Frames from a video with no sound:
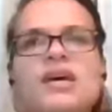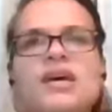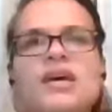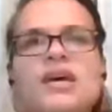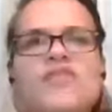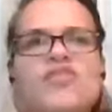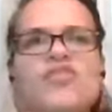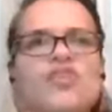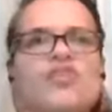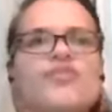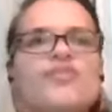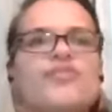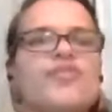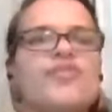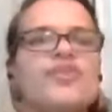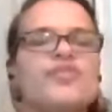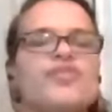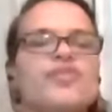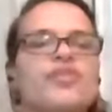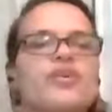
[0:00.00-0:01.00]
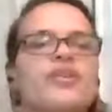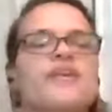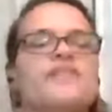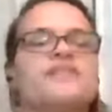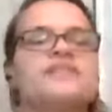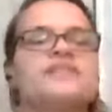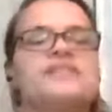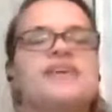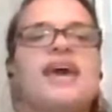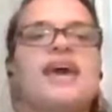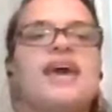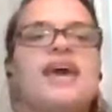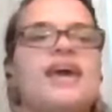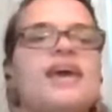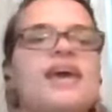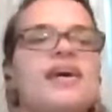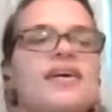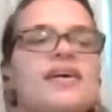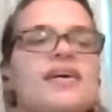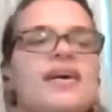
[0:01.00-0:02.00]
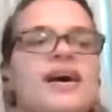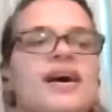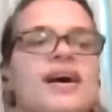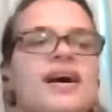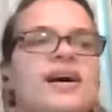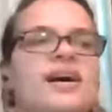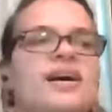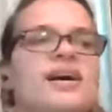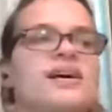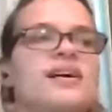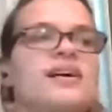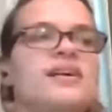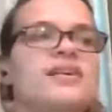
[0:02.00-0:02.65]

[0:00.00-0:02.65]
if you're fearful of, say, uh,